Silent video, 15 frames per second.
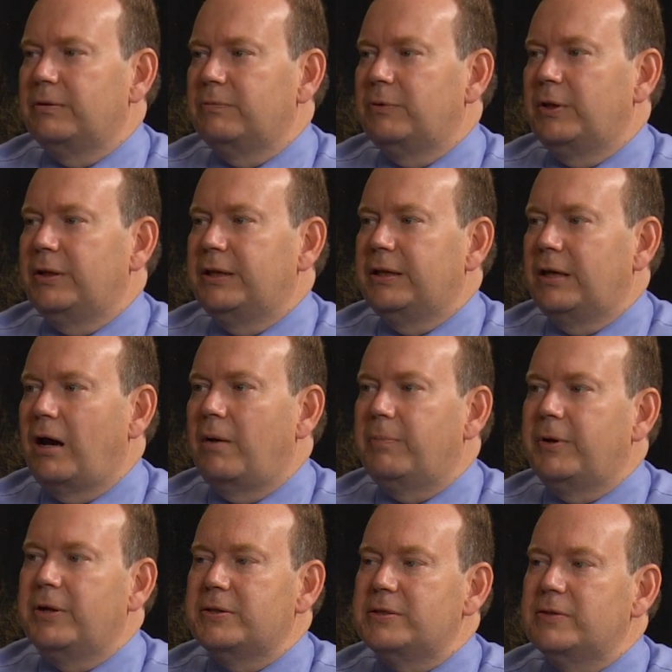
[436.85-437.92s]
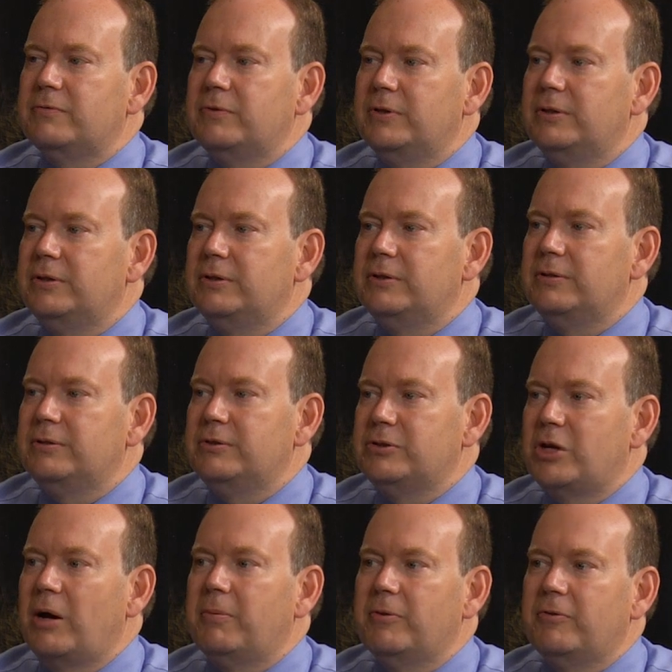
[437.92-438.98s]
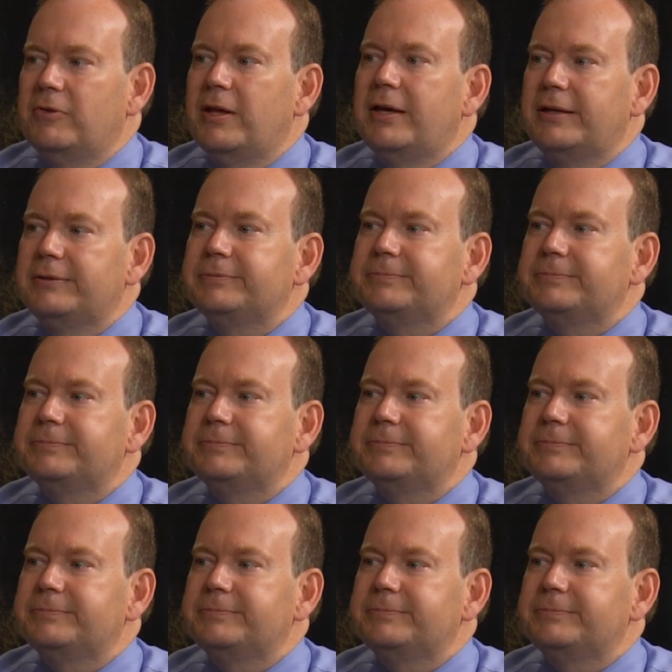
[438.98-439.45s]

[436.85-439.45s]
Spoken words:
really comprehensive job of that.